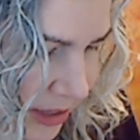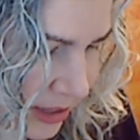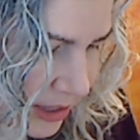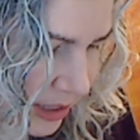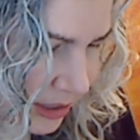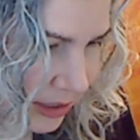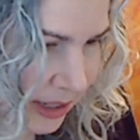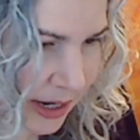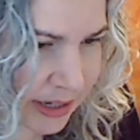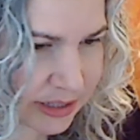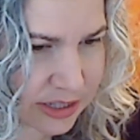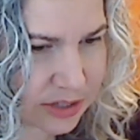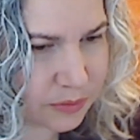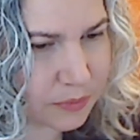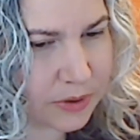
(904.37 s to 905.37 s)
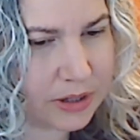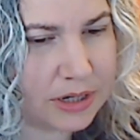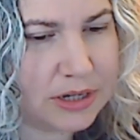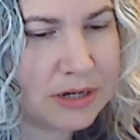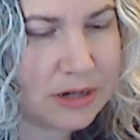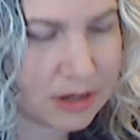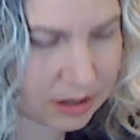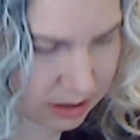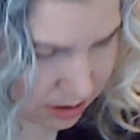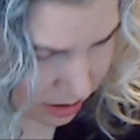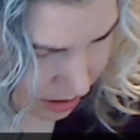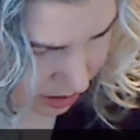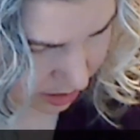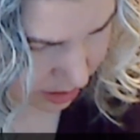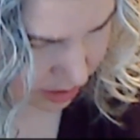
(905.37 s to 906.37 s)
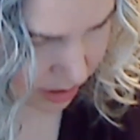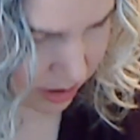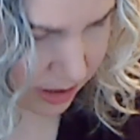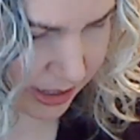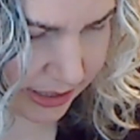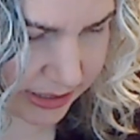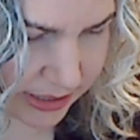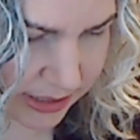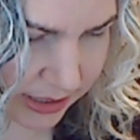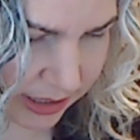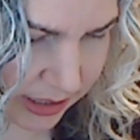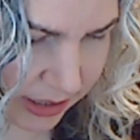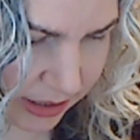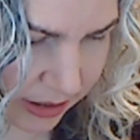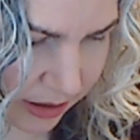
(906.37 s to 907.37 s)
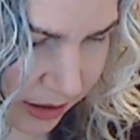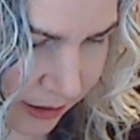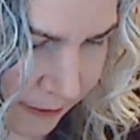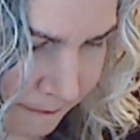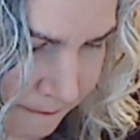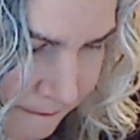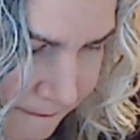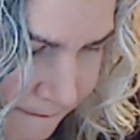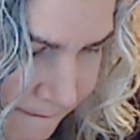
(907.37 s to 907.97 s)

the last one I see here,